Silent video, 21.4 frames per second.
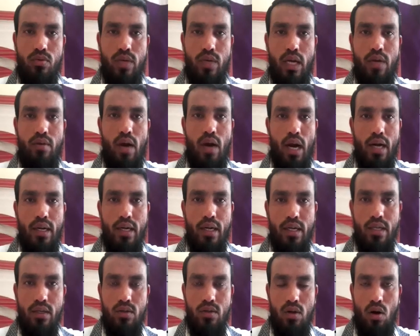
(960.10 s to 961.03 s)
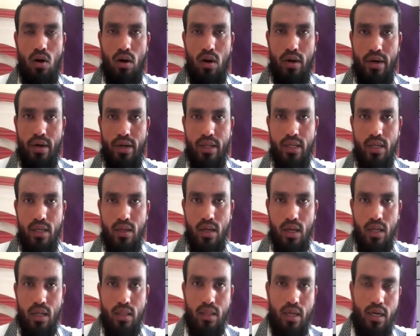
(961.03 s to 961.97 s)
have added in already,
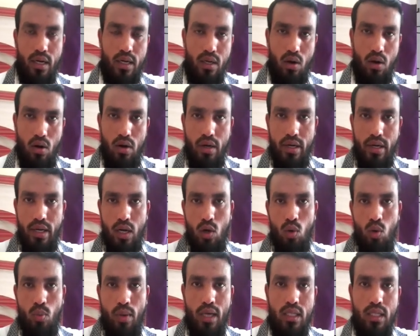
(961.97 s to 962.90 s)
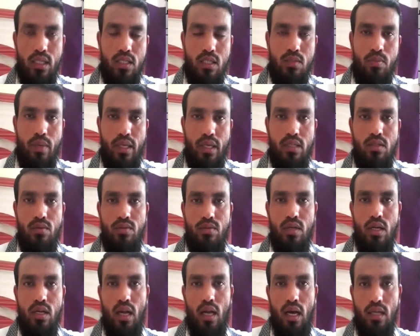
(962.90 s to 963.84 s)
that already occupy the space of
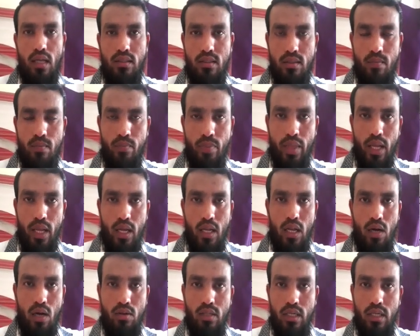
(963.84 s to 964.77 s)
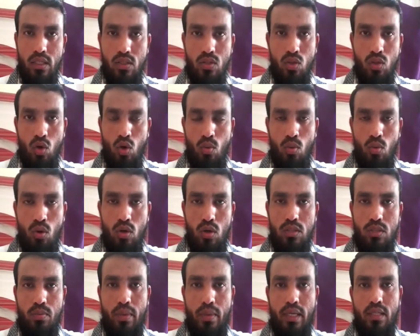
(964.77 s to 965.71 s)
the glass. Now there is no more
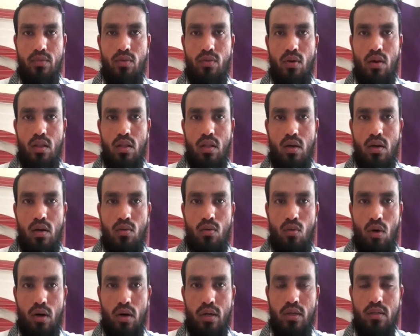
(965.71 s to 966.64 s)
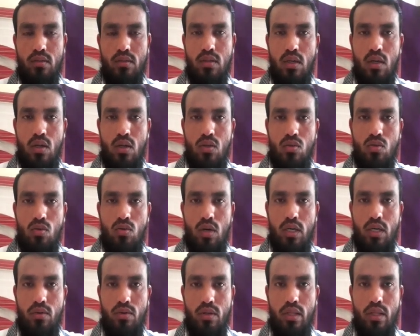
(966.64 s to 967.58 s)
space for the water. So
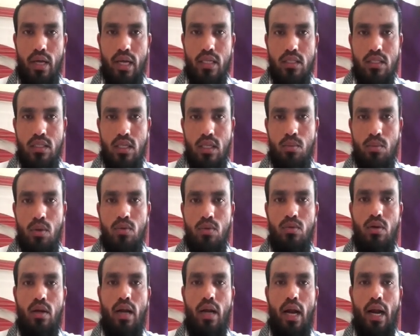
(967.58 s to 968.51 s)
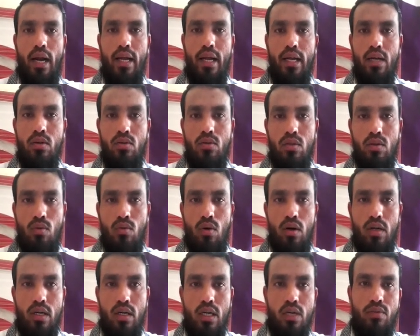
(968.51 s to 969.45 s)
whatever the extra amount you are adding into the
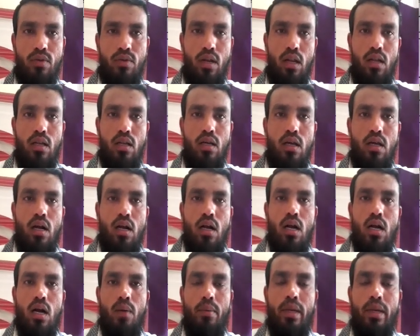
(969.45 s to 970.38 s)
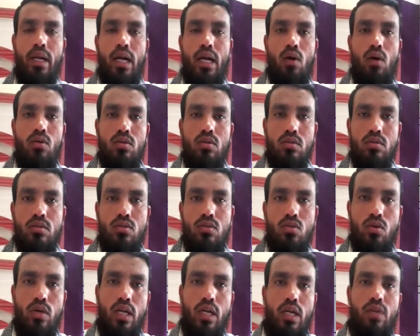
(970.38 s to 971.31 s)
water, it will coming out.
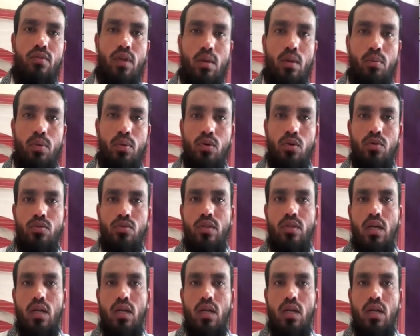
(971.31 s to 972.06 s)
So it will prove,